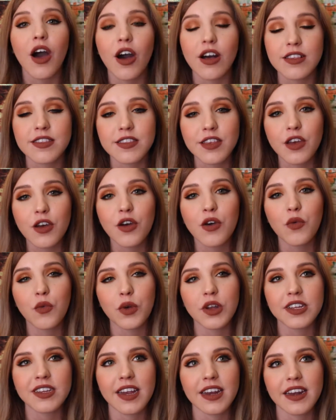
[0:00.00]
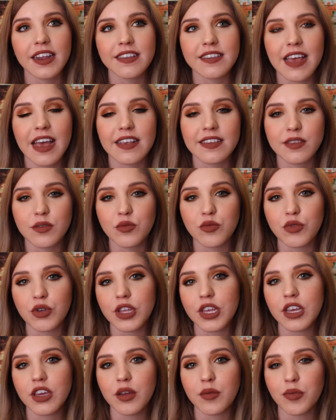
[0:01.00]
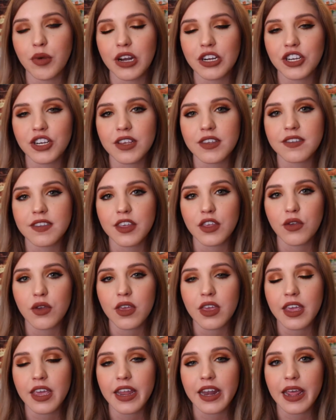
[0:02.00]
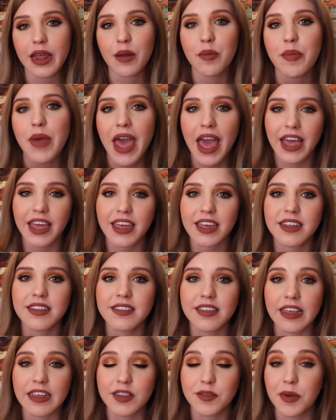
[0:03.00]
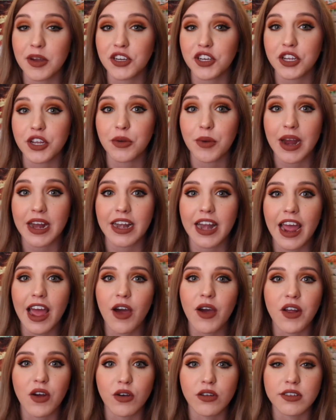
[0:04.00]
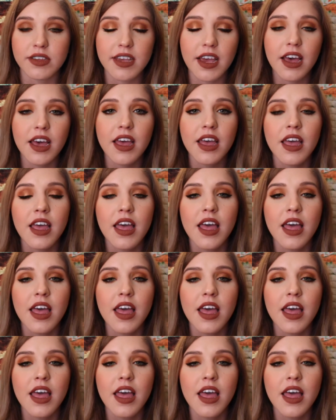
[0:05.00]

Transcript: Also, Real Techniques has some really good brushes that you can get in packets, especially right now at Ulta.